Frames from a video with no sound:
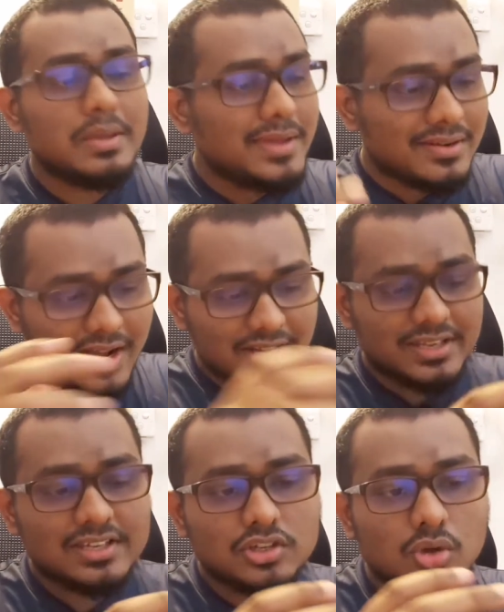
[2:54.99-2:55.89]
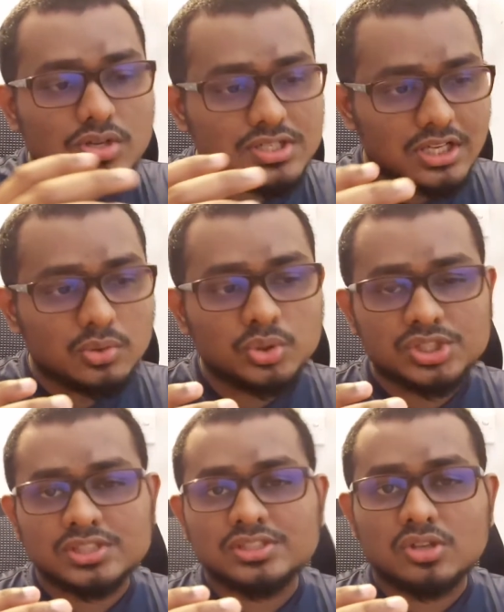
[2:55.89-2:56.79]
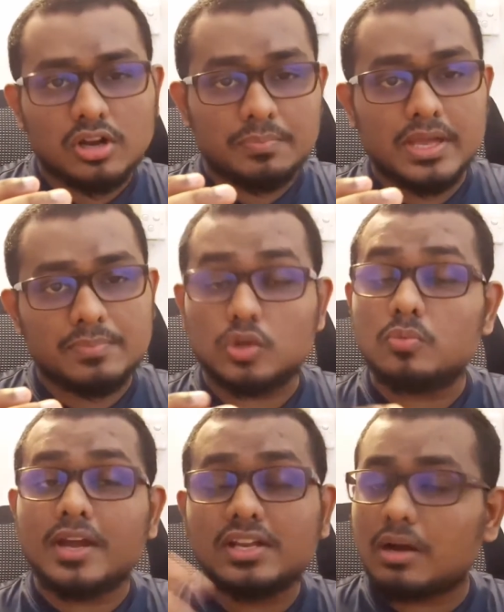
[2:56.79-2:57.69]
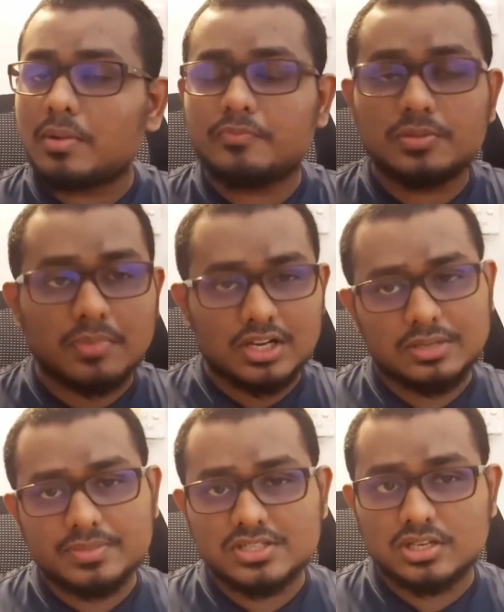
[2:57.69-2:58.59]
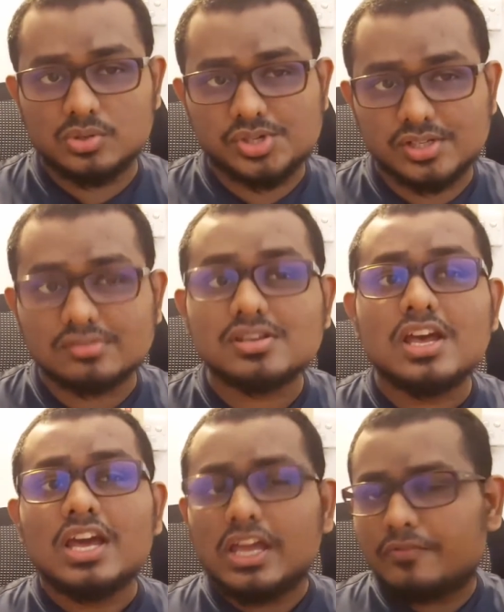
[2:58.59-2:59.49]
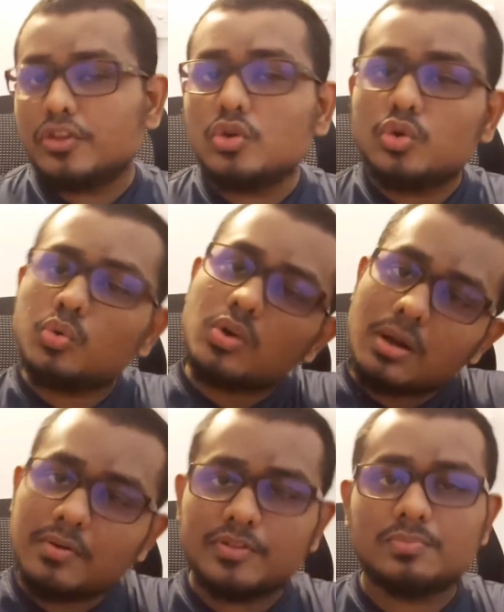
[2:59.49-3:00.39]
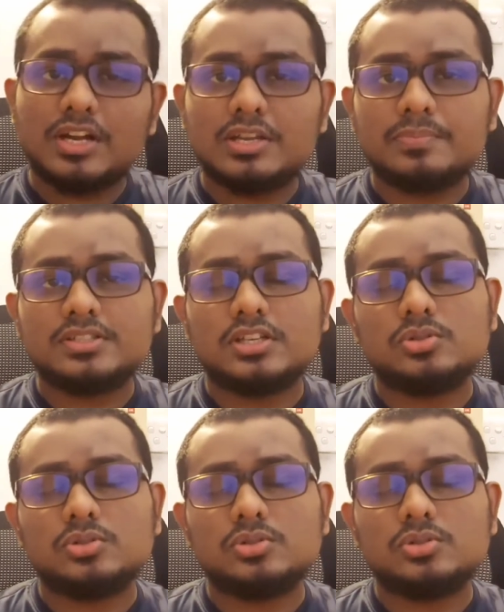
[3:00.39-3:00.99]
Maybe write your solutions on a paper. You might come up with multiple solutions. If you do come up with multiple